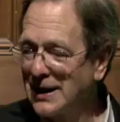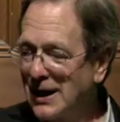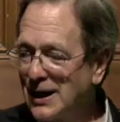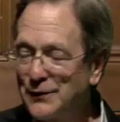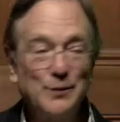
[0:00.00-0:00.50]

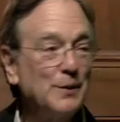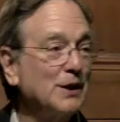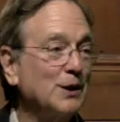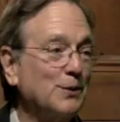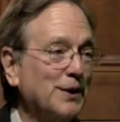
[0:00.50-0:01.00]
are
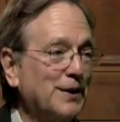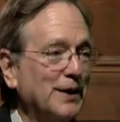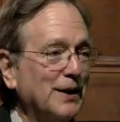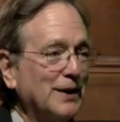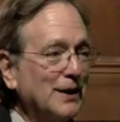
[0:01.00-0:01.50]
familiar with
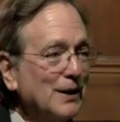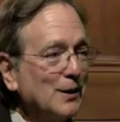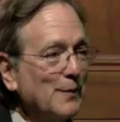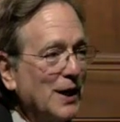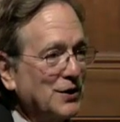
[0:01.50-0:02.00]
the
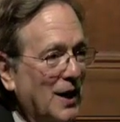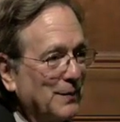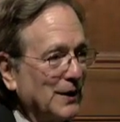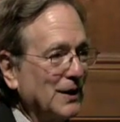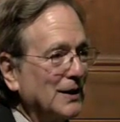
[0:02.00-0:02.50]
Gilgamesh
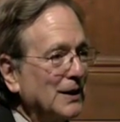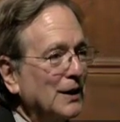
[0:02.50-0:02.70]
epic